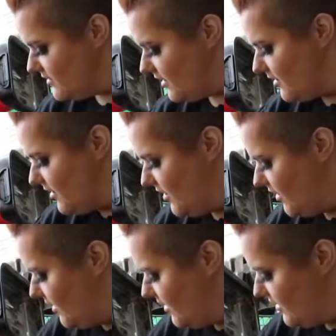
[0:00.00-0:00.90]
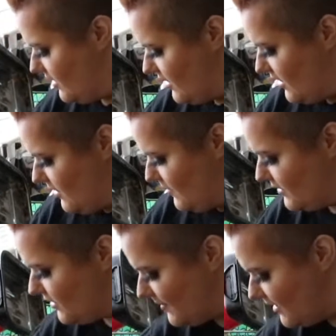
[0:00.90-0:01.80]
like, if
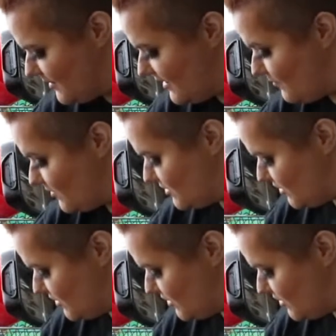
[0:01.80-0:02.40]
I get my husband in, let's